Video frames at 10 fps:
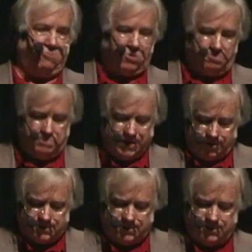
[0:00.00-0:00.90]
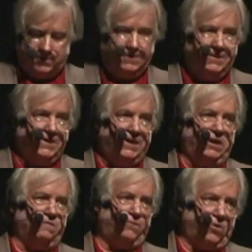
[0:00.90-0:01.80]
they were built in
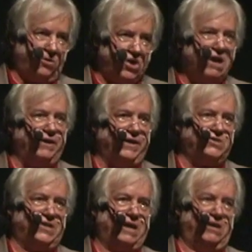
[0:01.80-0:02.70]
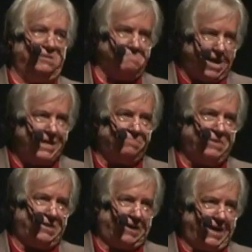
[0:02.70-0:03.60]
the full knowledge that it might
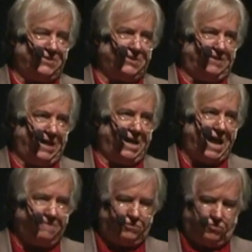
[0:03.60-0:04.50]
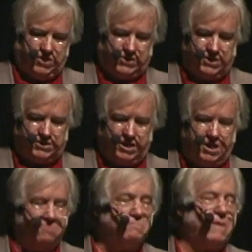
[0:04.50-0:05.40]
be the case that they have to resist the
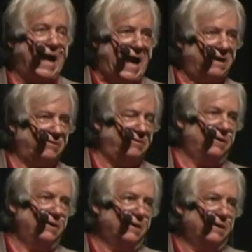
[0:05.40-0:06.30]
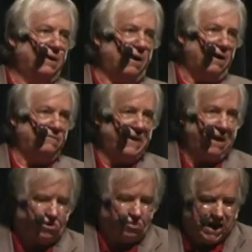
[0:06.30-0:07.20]
impact of
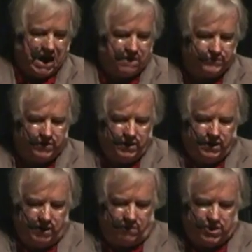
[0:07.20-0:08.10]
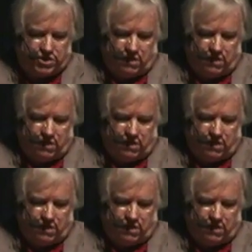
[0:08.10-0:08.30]
aircraft. Here is